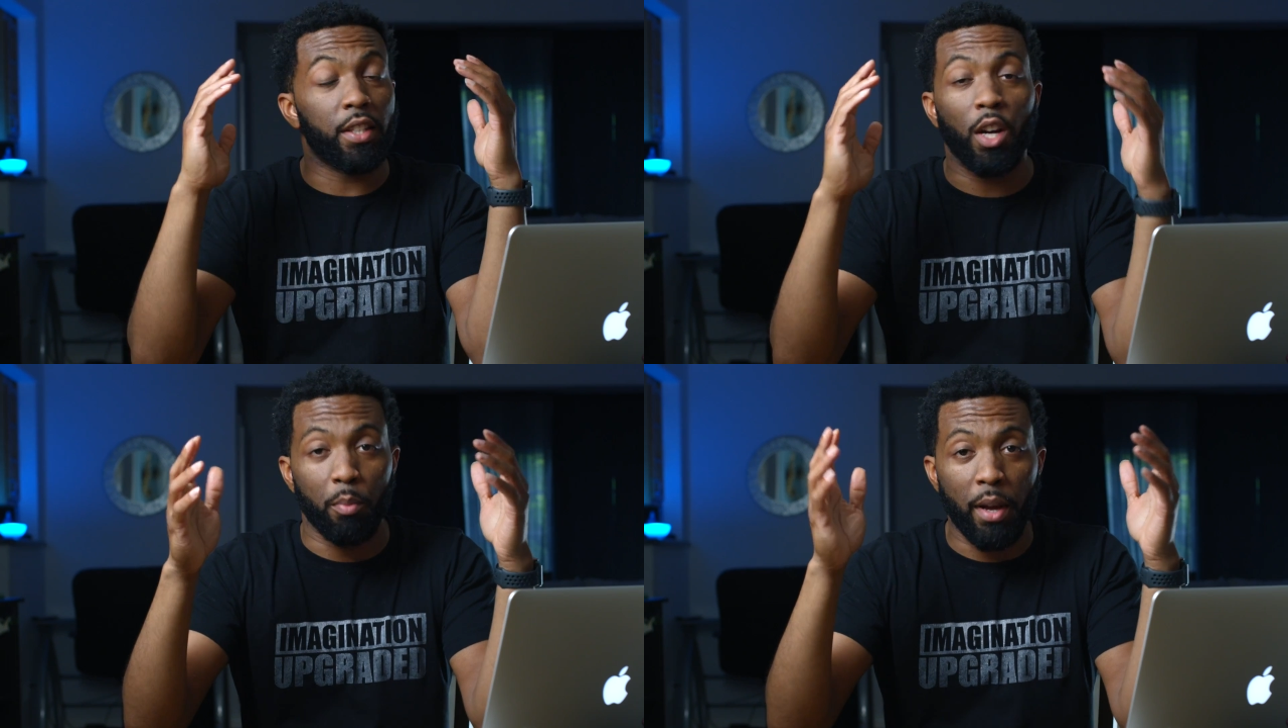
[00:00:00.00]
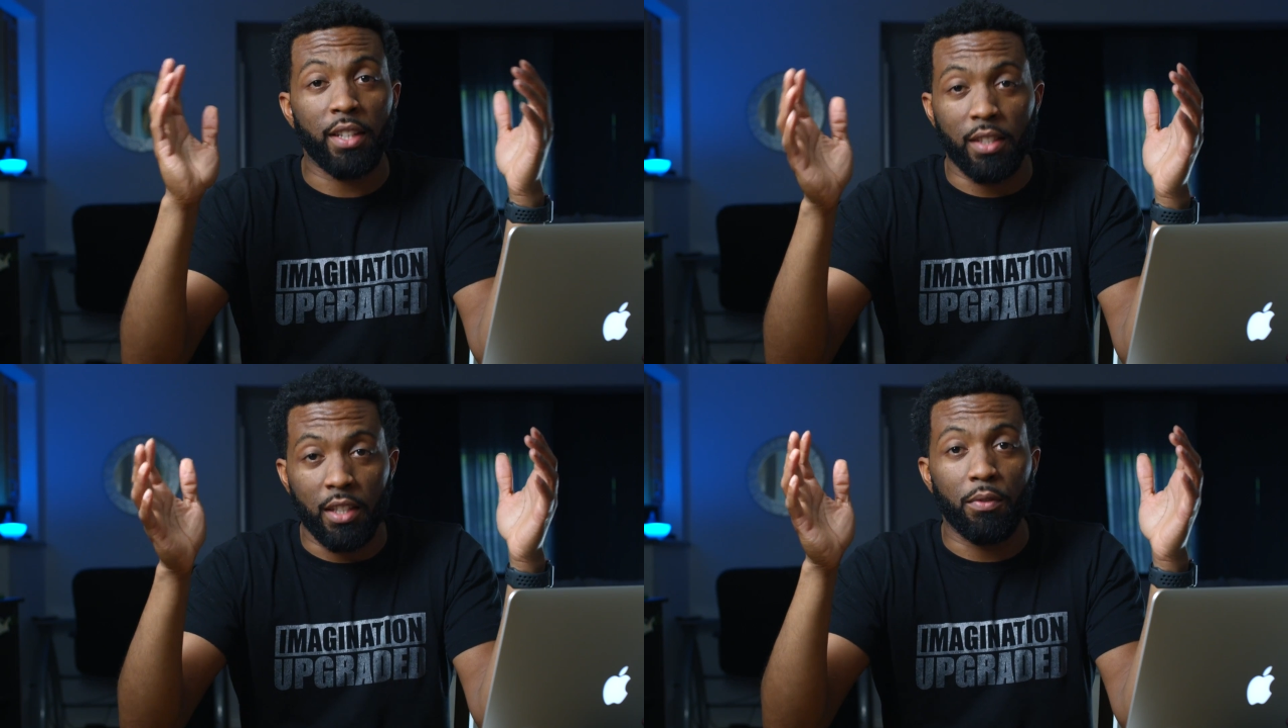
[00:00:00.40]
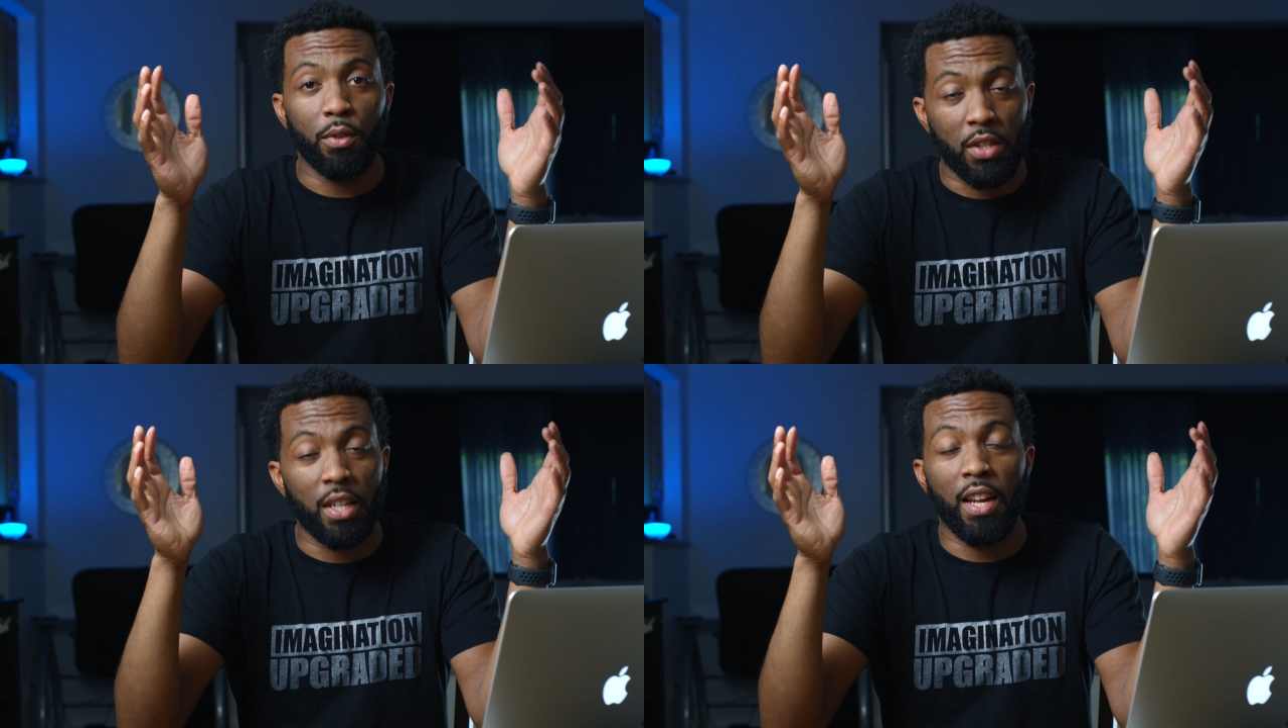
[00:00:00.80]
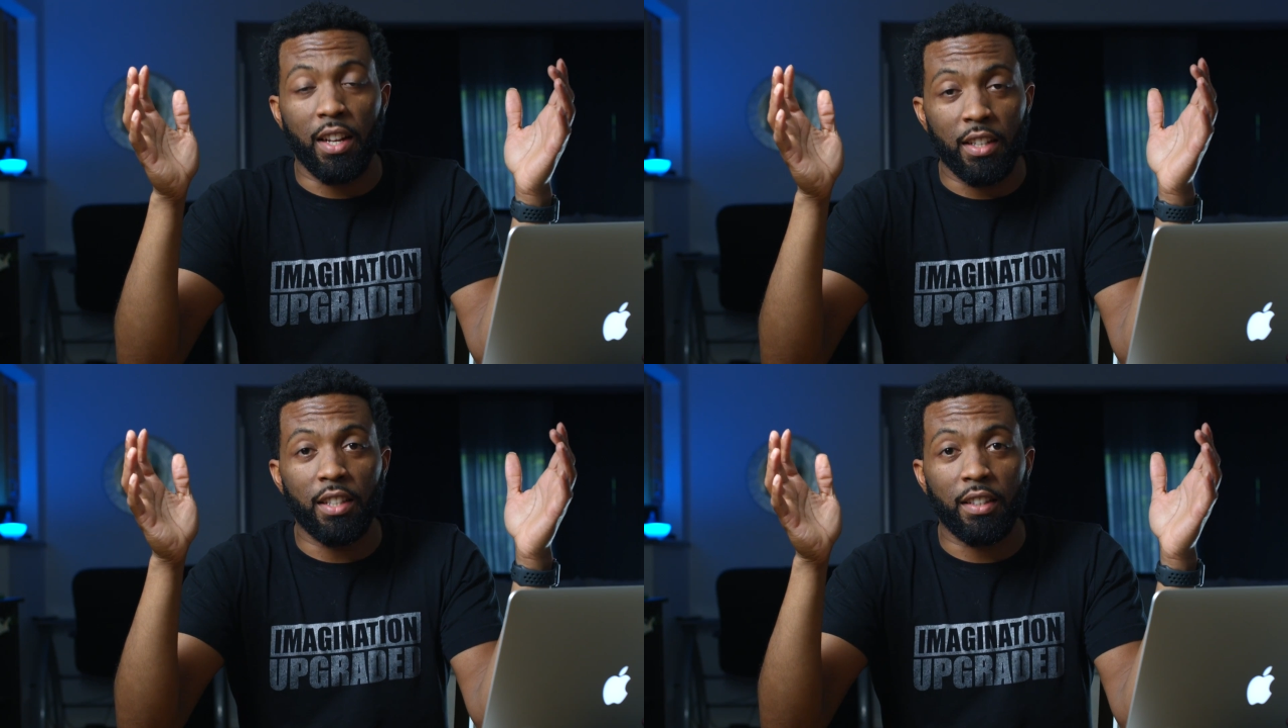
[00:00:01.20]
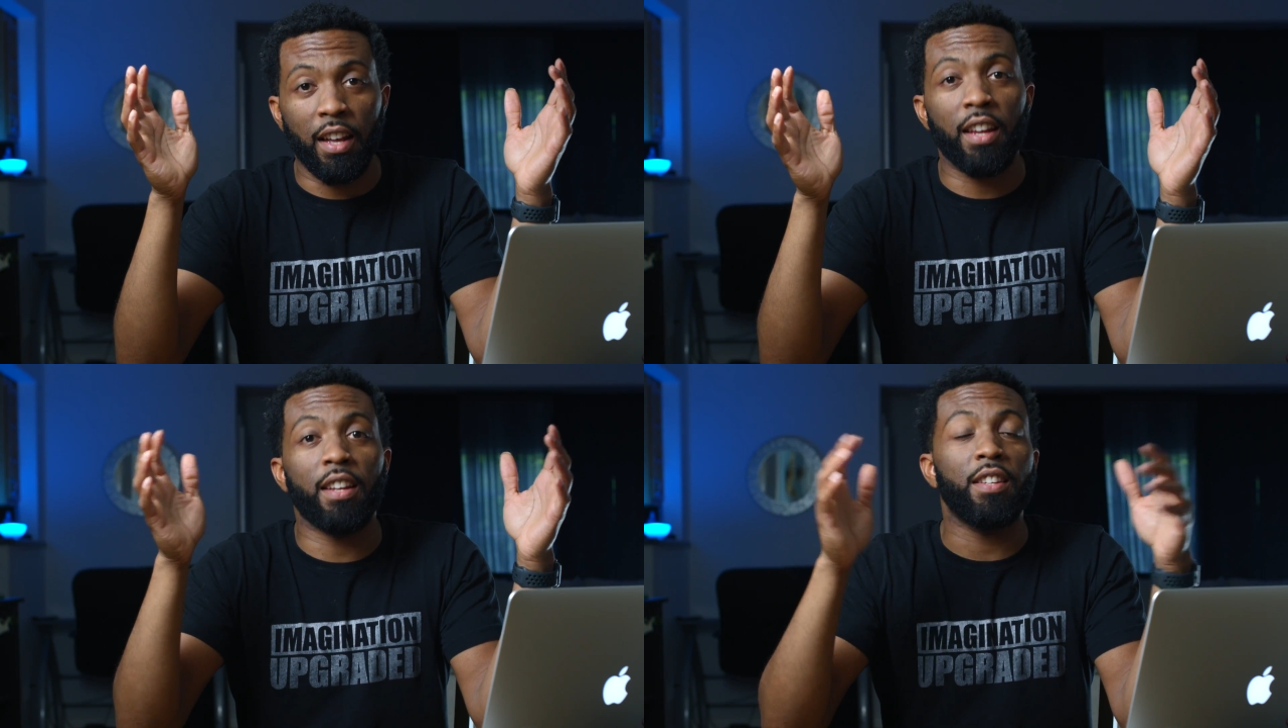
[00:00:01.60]
dope, actually, if you sit down and look
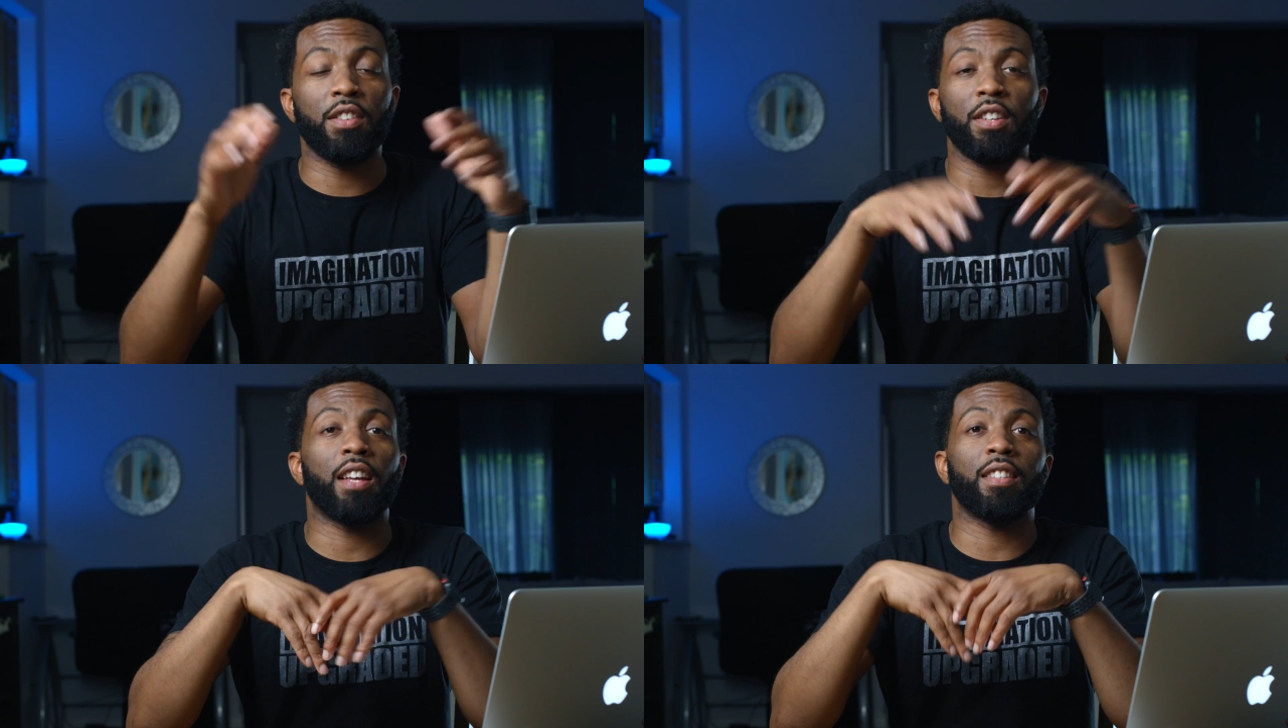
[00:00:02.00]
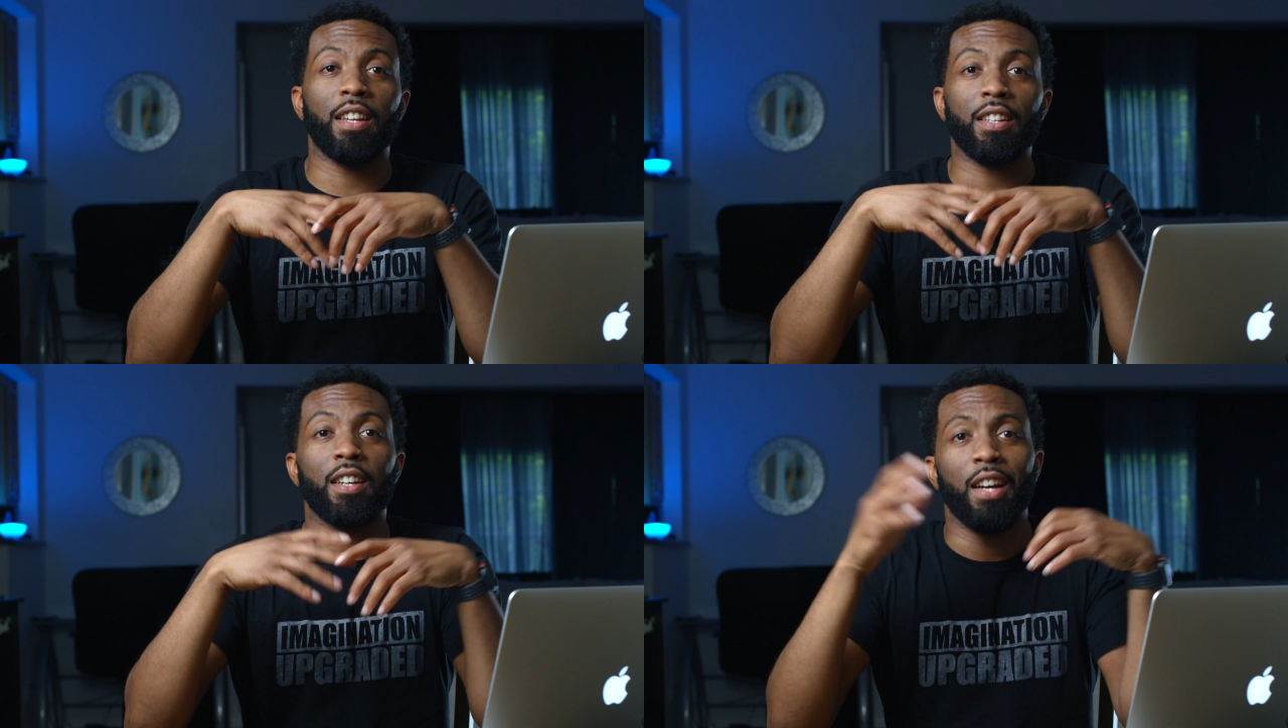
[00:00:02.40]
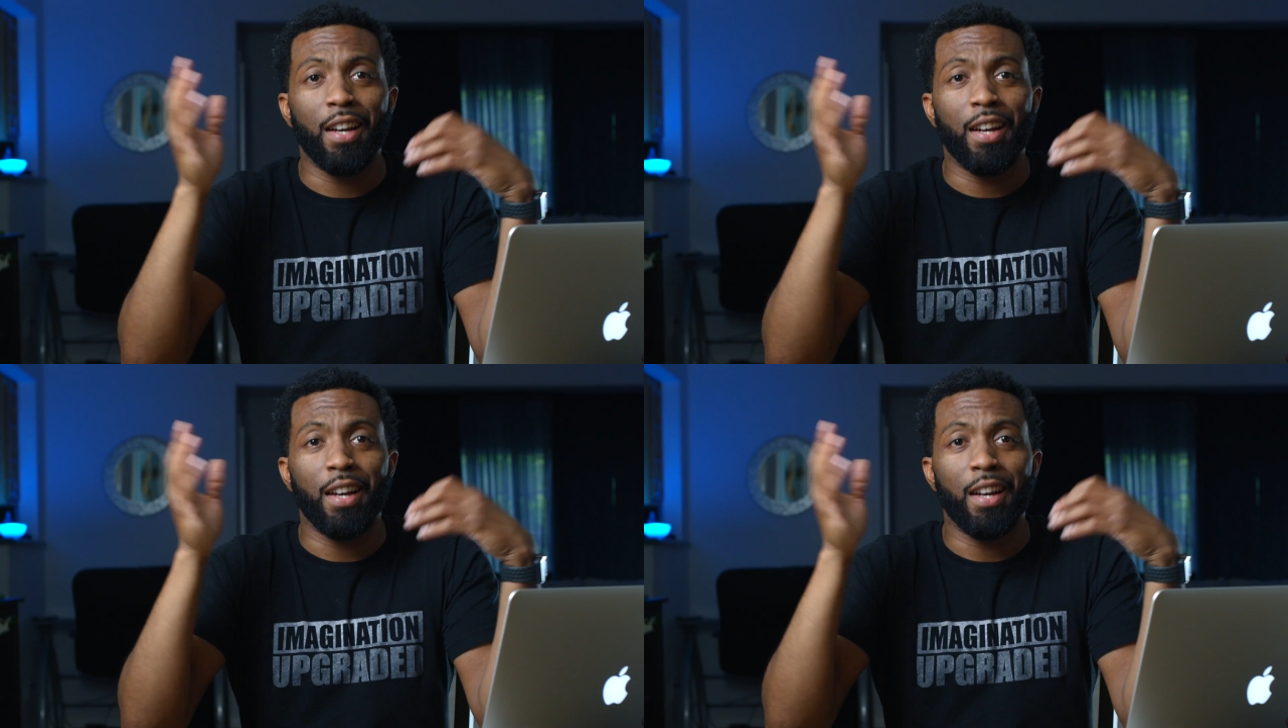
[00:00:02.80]
at it and you're not like